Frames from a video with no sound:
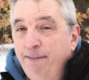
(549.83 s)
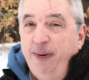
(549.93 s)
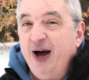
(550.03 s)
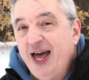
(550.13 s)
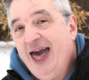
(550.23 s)

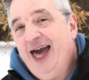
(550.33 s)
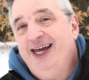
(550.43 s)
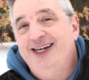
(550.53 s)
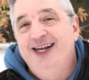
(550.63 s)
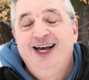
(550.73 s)

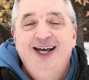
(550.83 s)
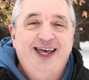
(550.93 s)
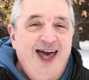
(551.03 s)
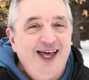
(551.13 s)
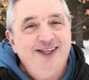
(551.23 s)
butthead
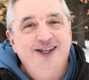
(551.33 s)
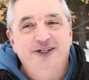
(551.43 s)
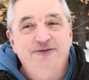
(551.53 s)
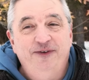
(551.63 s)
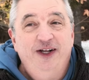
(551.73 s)
king to
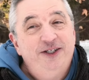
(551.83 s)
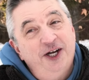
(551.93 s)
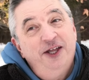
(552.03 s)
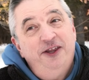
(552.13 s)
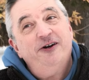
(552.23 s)
this
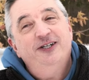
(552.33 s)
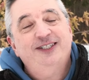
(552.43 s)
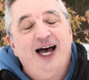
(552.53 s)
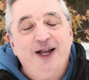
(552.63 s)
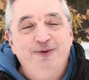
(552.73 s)
village, they're going to
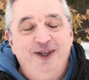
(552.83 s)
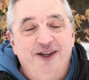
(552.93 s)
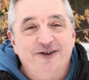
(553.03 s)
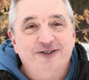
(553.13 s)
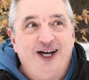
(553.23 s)
side with the
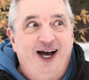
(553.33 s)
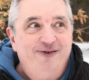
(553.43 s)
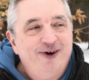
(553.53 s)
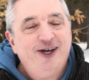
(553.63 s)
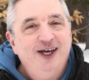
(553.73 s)
other
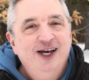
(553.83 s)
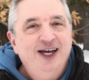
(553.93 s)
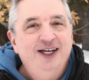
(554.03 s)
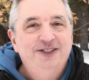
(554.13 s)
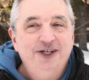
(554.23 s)
side, right?
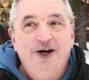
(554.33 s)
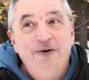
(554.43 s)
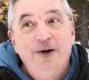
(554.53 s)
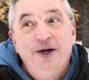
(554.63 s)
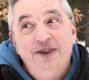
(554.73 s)
And
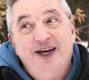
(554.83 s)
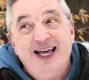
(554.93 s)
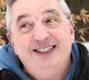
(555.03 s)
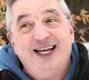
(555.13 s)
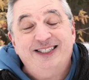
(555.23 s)
so the
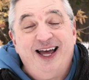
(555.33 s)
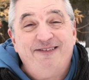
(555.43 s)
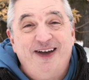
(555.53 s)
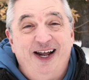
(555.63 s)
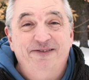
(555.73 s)
kings actually
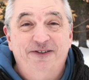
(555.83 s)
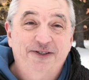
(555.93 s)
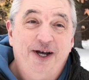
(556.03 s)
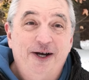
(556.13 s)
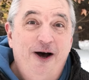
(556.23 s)
have to kind of
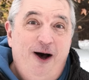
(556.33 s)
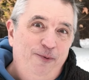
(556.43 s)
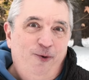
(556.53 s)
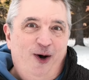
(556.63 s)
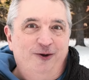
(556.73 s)
suck
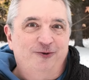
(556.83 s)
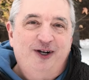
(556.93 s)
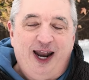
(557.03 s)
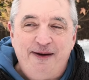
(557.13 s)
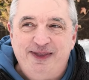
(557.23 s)
up while
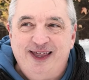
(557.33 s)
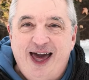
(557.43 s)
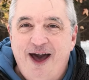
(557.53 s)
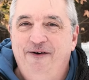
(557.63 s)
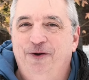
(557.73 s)
claiming that
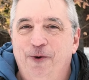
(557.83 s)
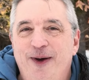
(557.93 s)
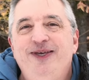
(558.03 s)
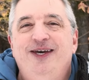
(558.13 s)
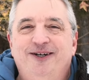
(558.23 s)
they have
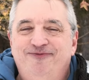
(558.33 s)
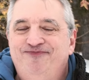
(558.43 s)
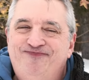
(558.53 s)
dominion.